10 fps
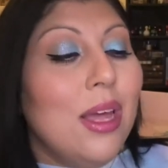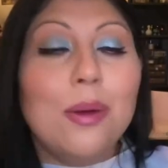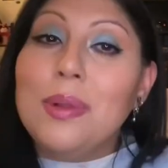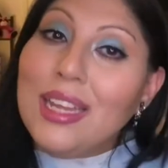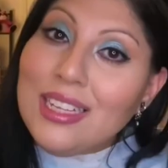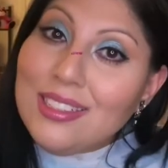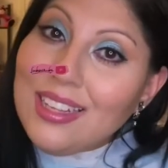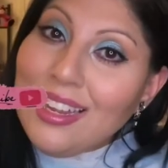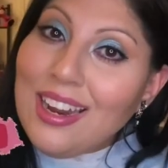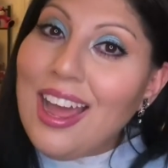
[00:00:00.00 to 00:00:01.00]
Like I
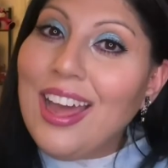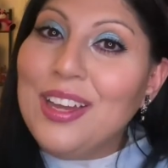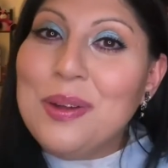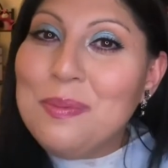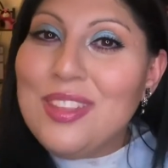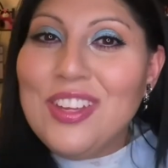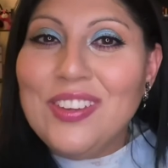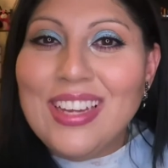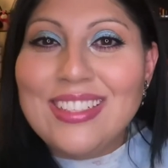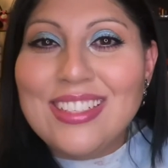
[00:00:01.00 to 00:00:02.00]
said, I hope that you
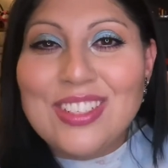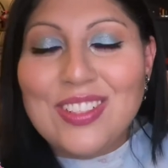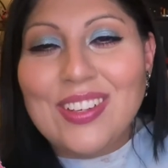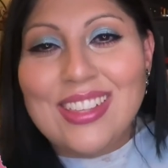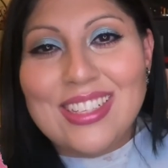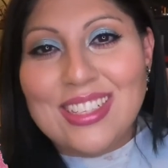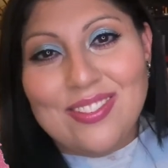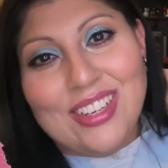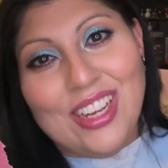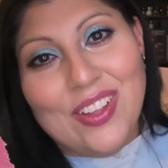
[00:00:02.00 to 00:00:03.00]
guys enjoyed this
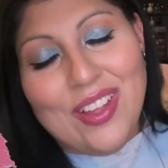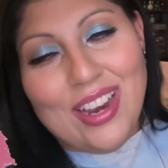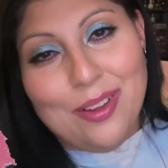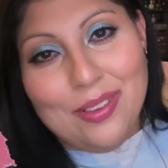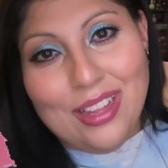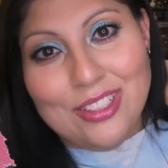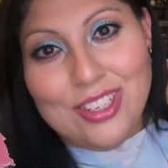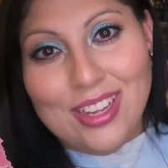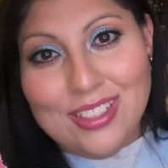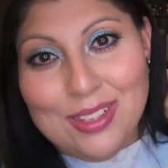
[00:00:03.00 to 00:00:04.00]
video and I will catch you
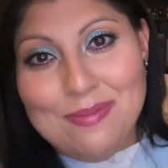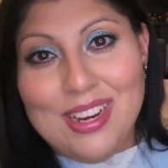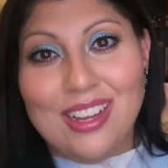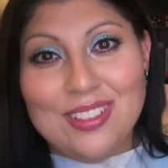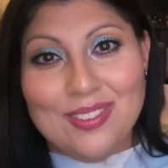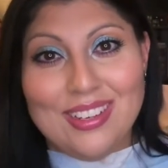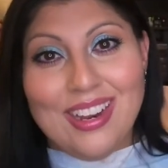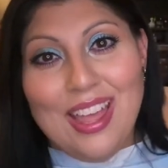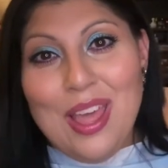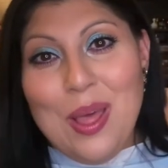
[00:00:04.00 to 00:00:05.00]
guys on my next one.
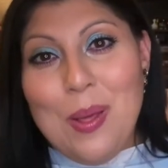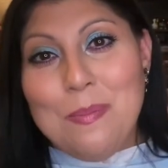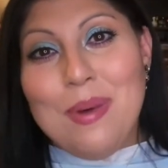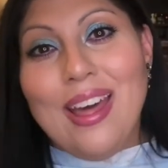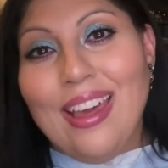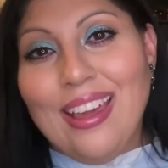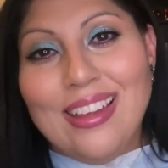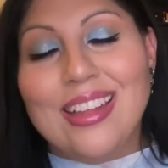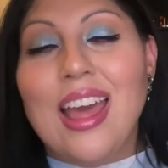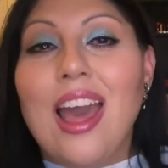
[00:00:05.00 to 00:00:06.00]
Bye!
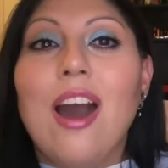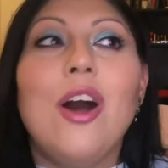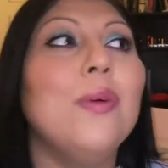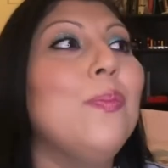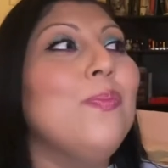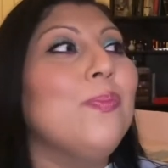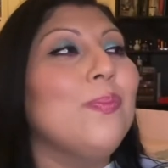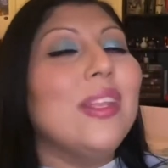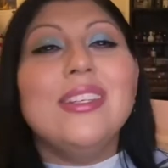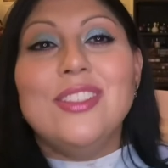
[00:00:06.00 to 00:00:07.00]
Oh,
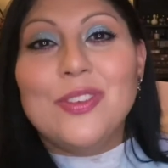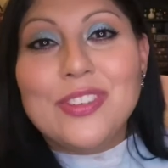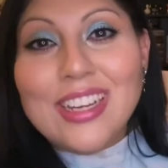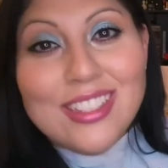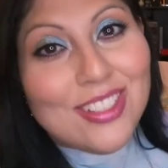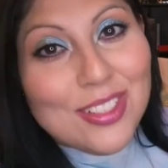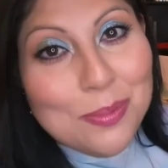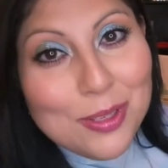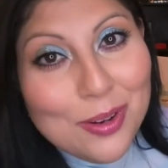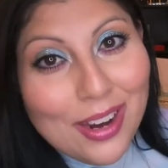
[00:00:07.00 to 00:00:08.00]
don't forget to
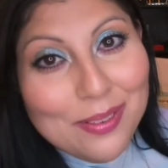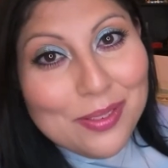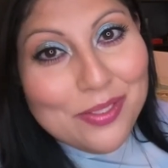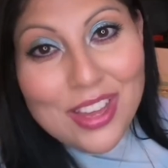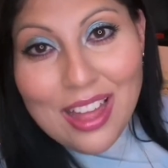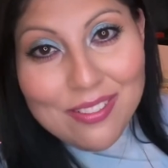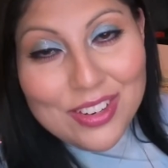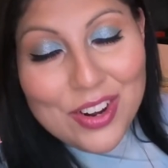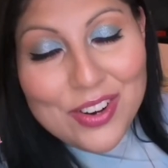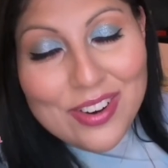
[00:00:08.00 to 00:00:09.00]
subscribe if you
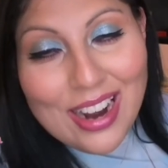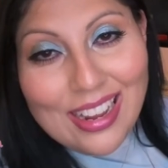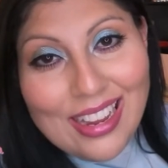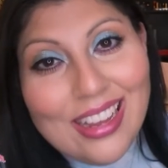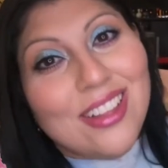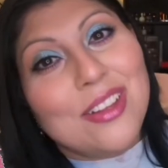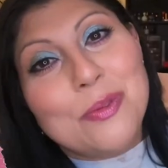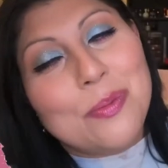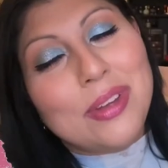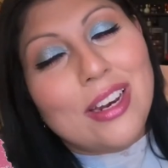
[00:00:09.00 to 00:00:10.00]
haven't already. It
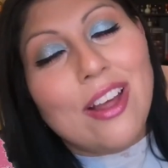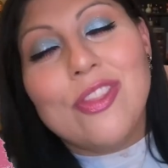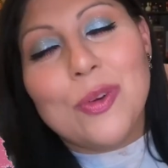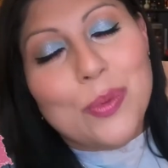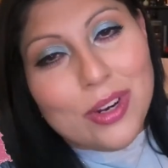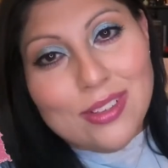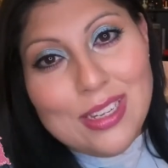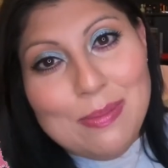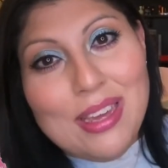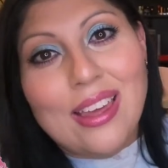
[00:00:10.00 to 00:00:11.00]
will mean the world
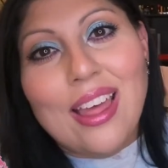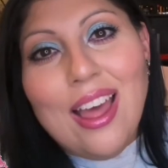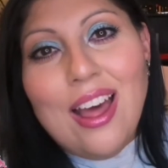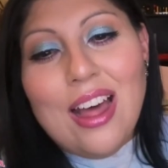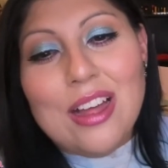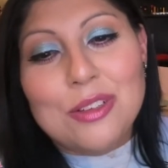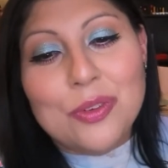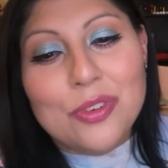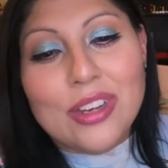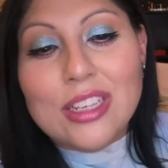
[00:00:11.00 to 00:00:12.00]
to me.
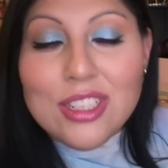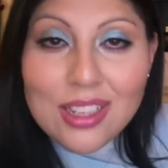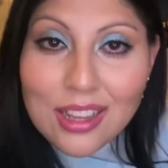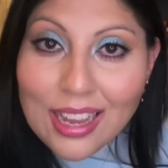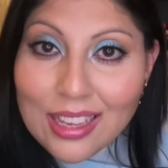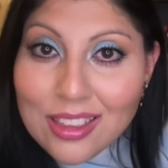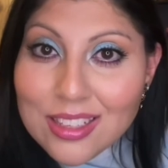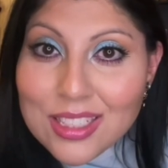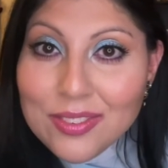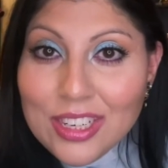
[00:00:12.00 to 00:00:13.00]
Don't forget to like
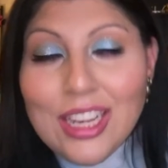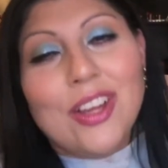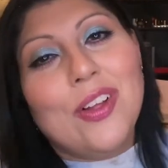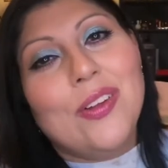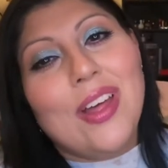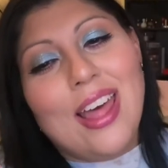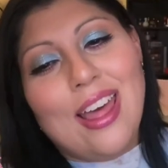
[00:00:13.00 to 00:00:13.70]
this video.